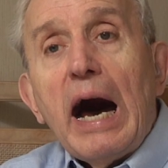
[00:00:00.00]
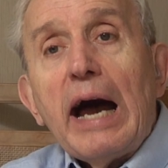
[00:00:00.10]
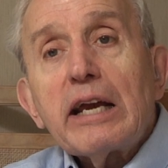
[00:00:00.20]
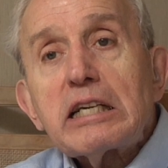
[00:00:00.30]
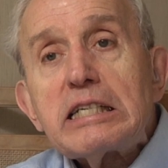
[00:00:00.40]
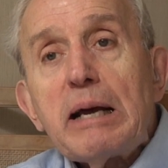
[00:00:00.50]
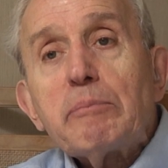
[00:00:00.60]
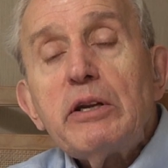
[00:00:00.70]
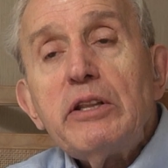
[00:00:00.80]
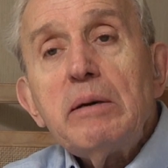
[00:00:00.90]
I
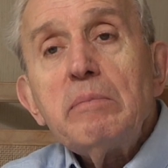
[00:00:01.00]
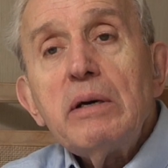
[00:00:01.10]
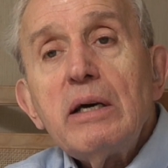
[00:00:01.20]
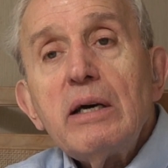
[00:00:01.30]
accepted them